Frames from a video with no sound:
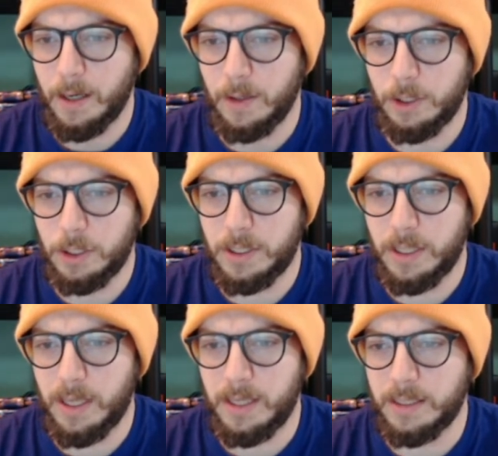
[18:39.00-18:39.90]
Just
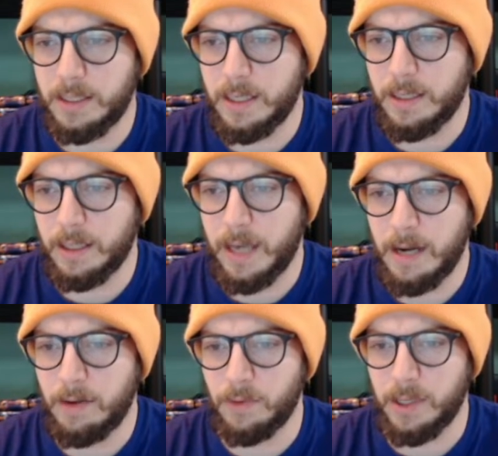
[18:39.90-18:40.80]
things to kind
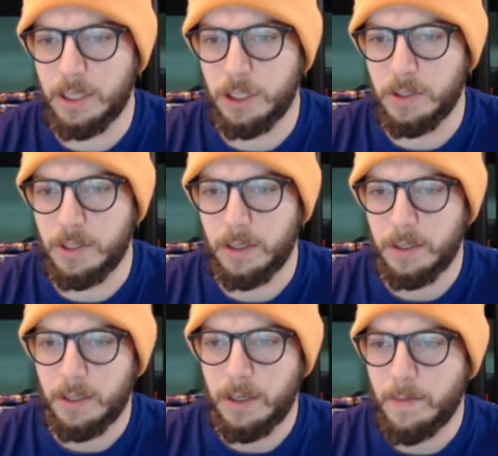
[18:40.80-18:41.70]
of really just
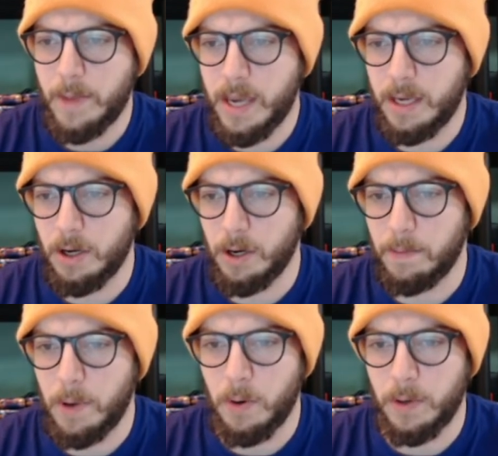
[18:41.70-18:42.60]
make your
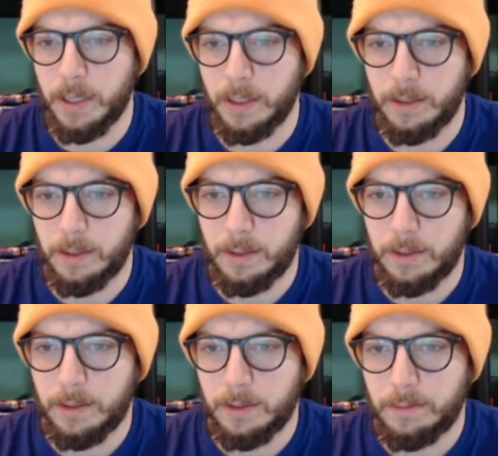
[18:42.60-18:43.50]
opponent
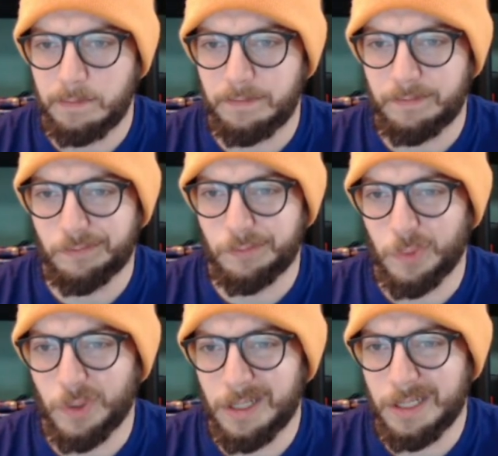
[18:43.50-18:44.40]

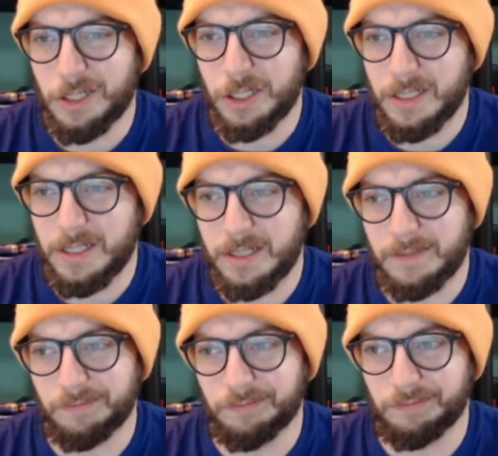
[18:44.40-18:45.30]
really just
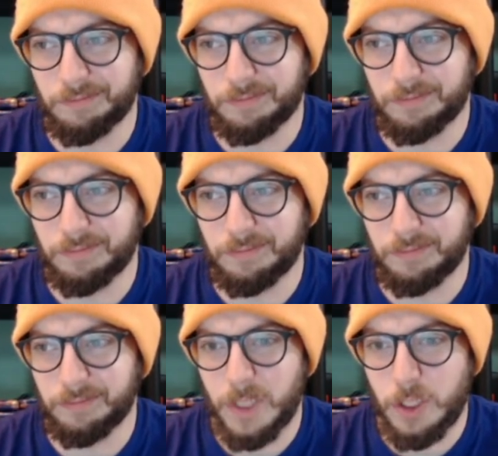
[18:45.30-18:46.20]

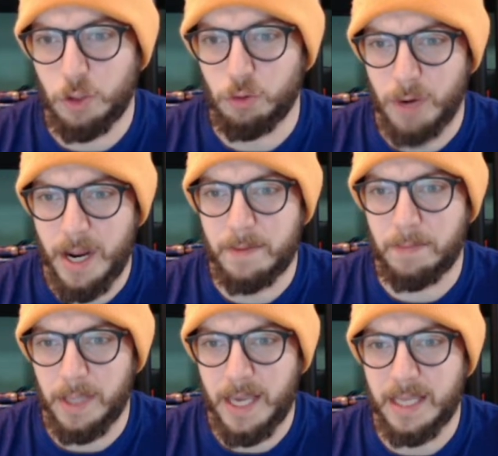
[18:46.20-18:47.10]
dread
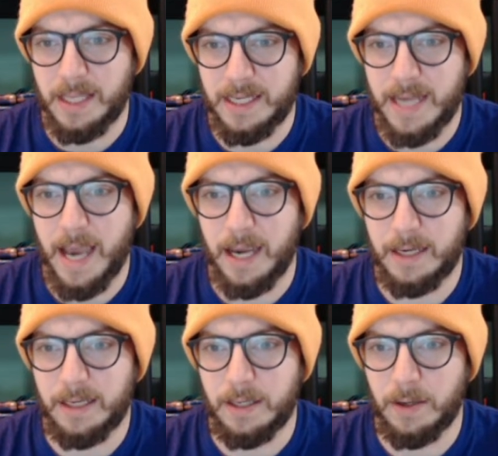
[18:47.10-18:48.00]
playing the deck.
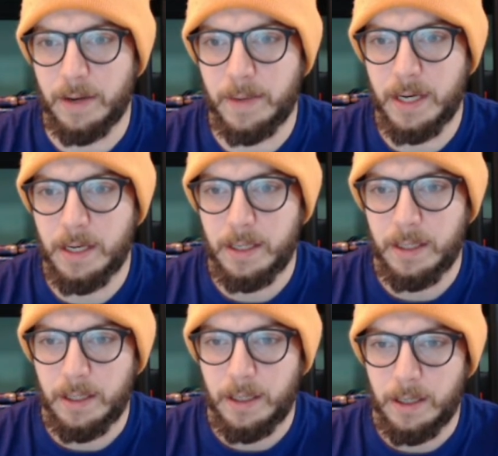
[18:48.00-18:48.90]
You know what I mean?
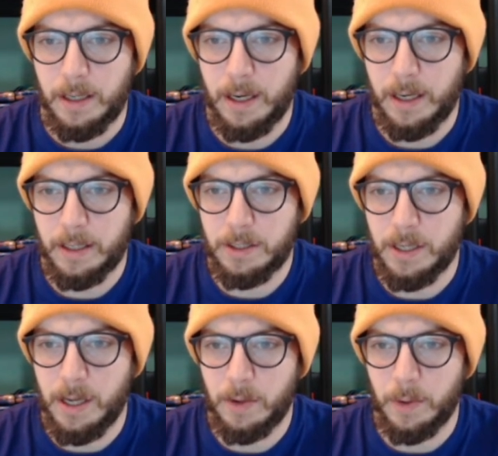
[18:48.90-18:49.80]
Here's
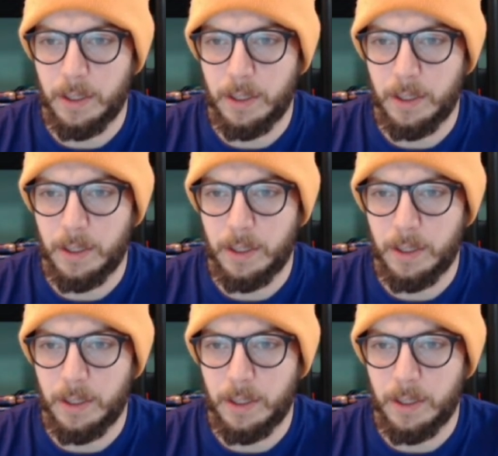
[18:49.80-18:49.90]
another one